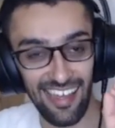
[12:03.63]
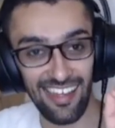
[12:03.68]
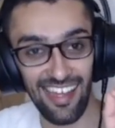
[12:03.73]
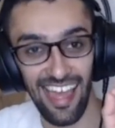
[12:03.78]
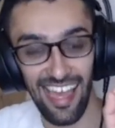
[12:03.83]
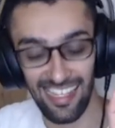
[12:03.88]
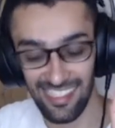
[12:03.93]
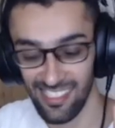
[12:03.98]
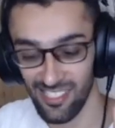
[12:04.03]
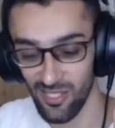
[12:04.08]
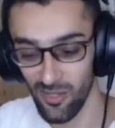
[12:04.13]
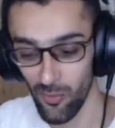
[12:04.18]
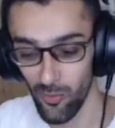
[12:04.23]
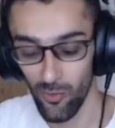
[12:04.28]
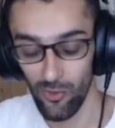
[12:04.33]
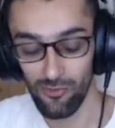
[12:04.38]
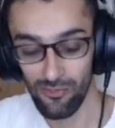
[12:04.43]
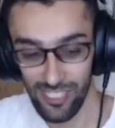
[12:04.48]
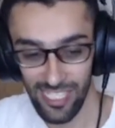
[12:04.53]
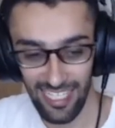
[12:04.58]
excellent
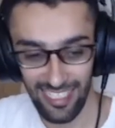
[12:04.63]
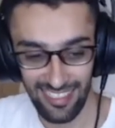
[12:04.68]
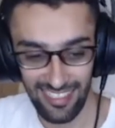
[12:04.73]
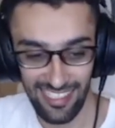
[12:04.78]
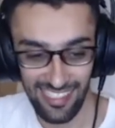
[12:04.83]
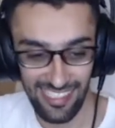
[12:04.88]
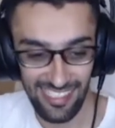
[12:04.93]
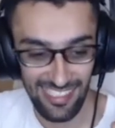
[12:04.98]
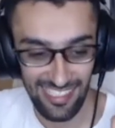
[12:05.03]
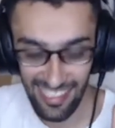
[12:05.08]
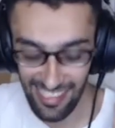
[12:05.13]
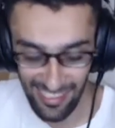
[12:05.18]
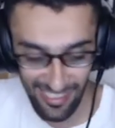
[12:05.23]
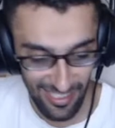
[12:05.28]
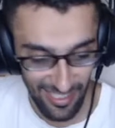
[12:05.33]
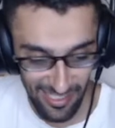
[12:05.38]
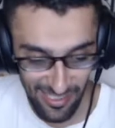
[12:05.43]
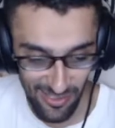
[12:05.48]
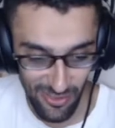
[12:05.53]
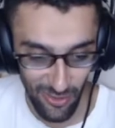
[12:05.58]
moves like this.
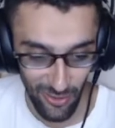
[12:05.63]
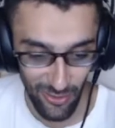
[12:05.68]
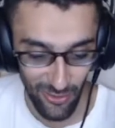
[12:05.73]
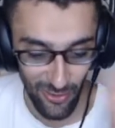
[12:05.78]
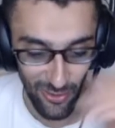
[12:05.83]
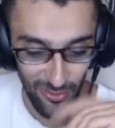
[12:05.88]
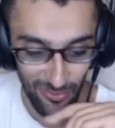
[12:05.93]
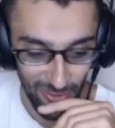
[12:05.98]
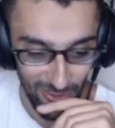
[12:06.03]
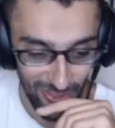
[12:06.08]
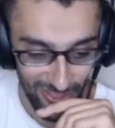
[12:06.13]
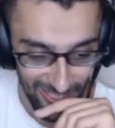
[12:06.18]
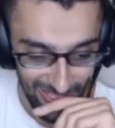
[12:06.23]
It's not normal.